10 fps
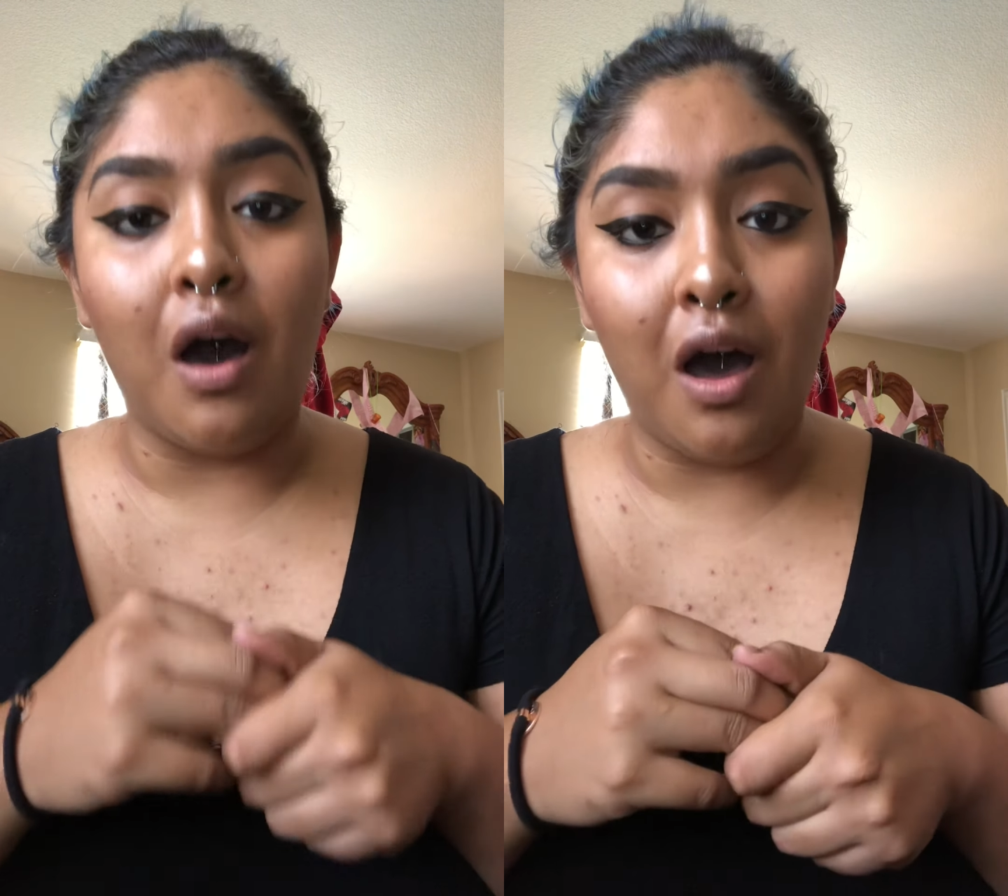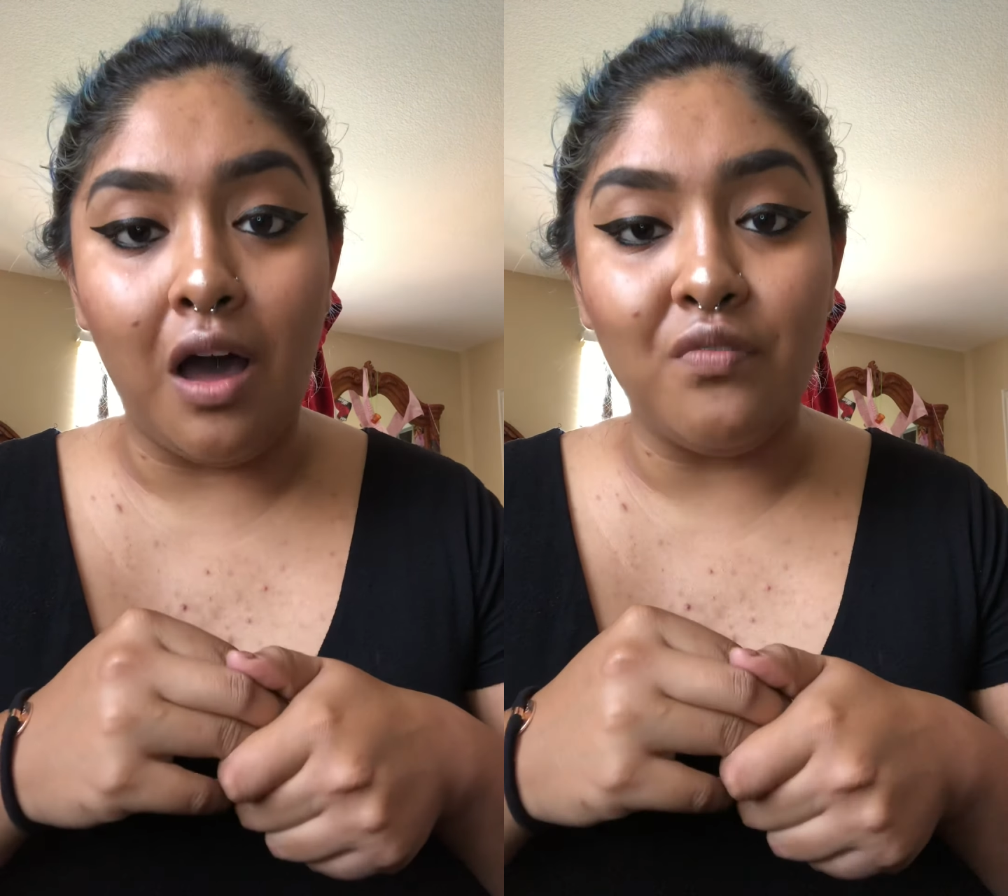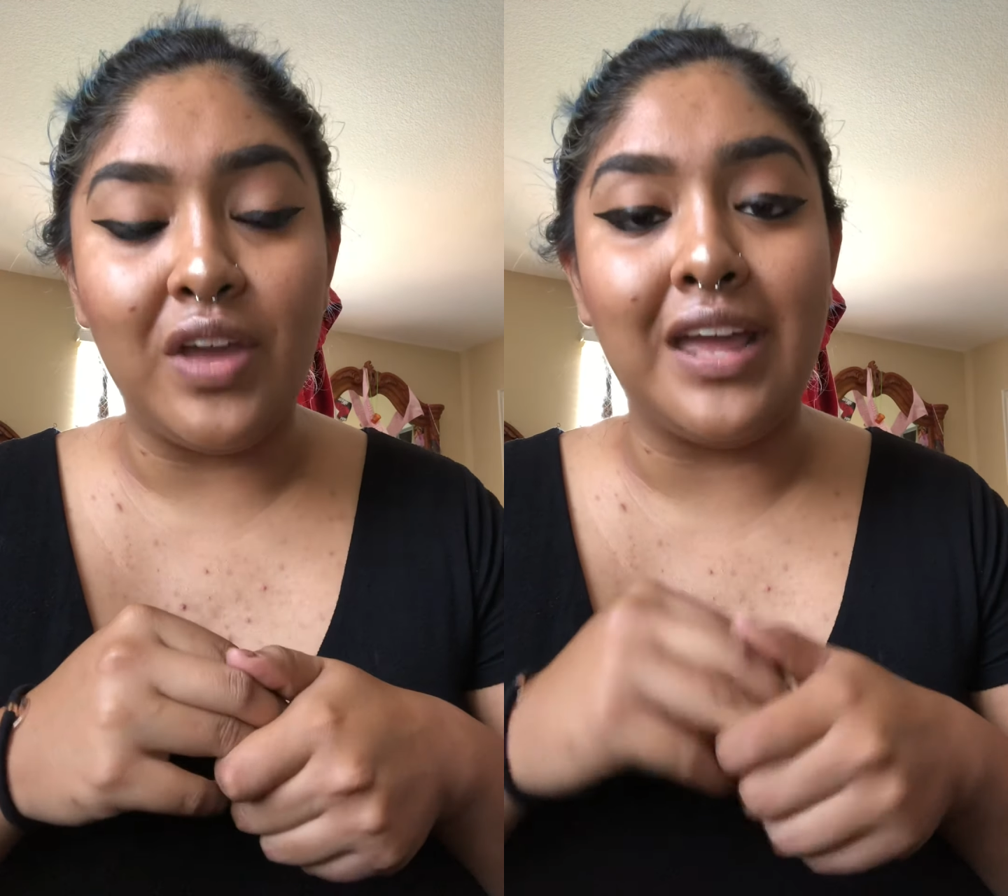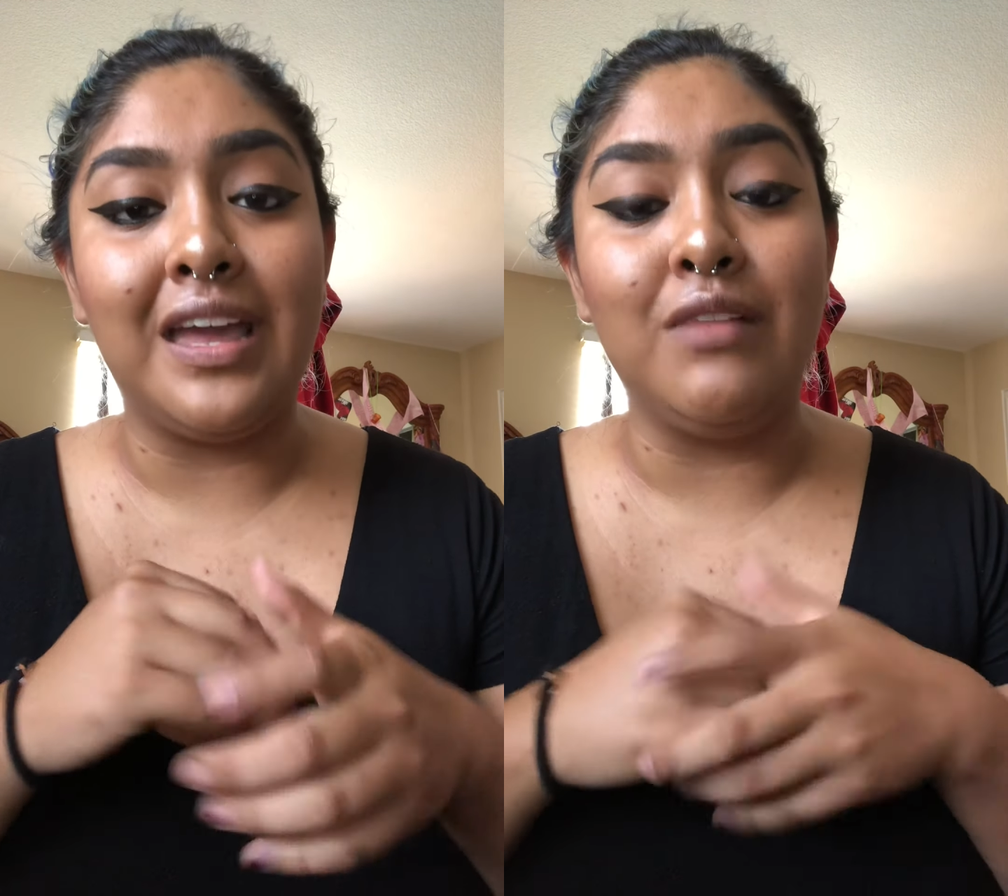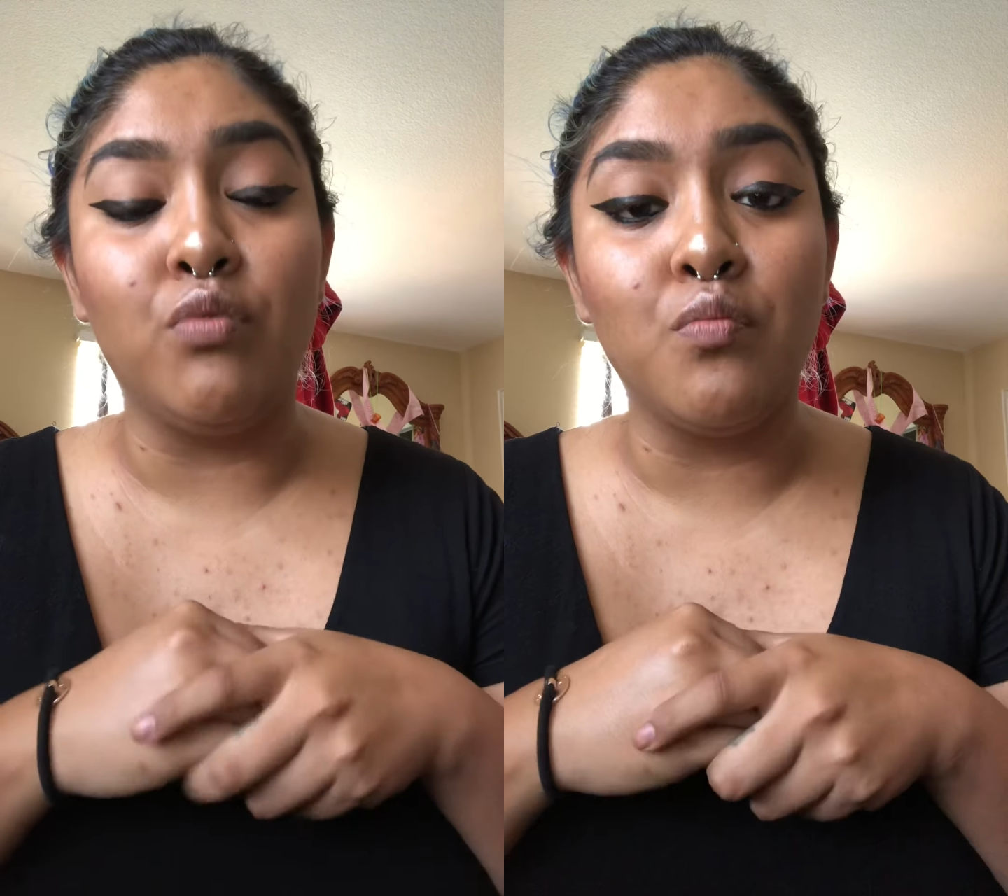off
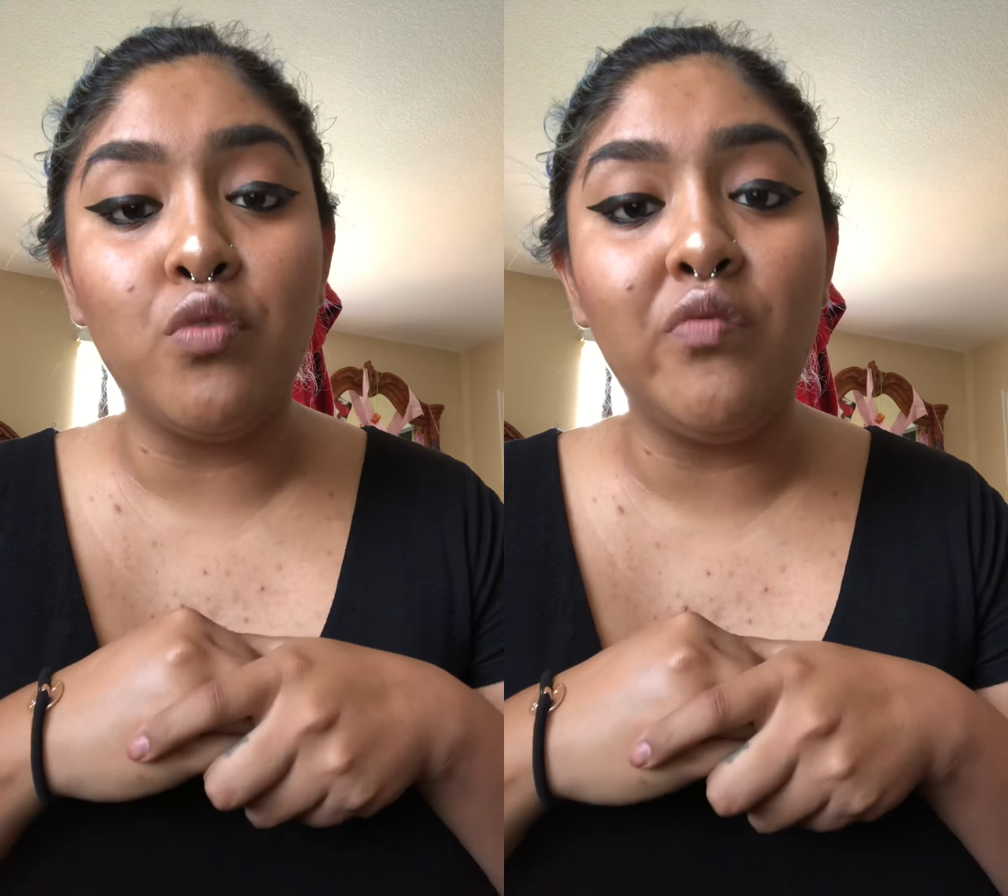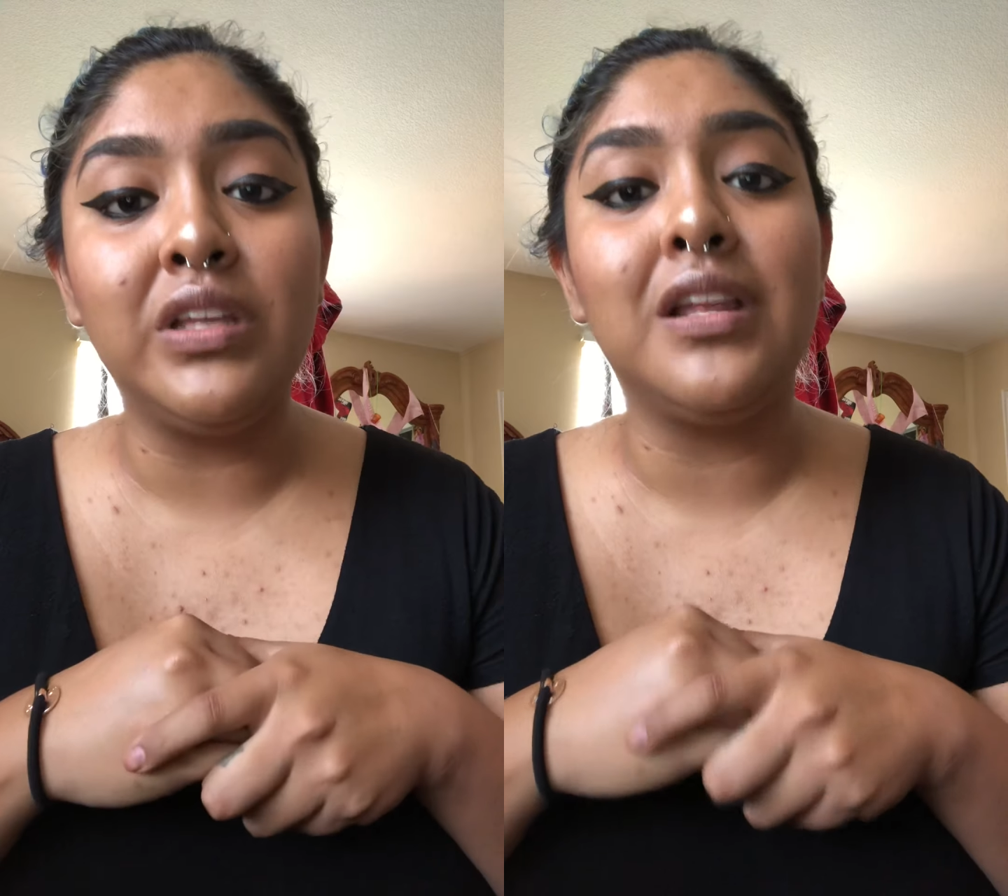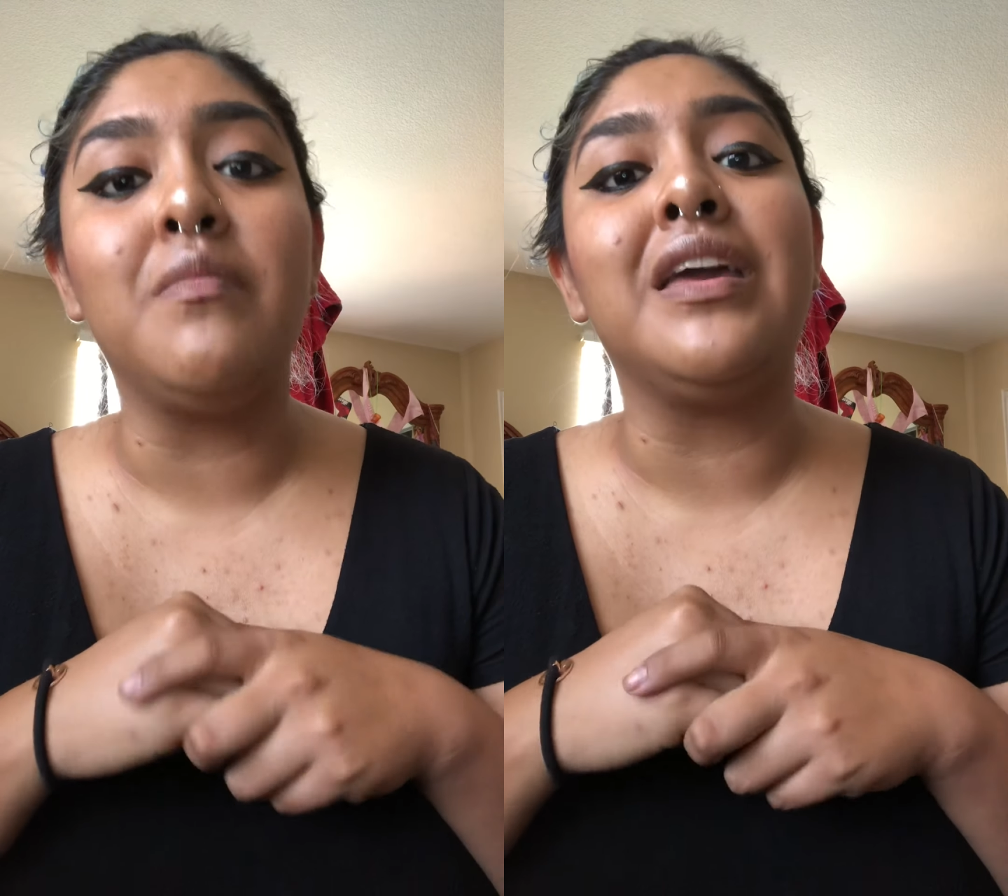and removing them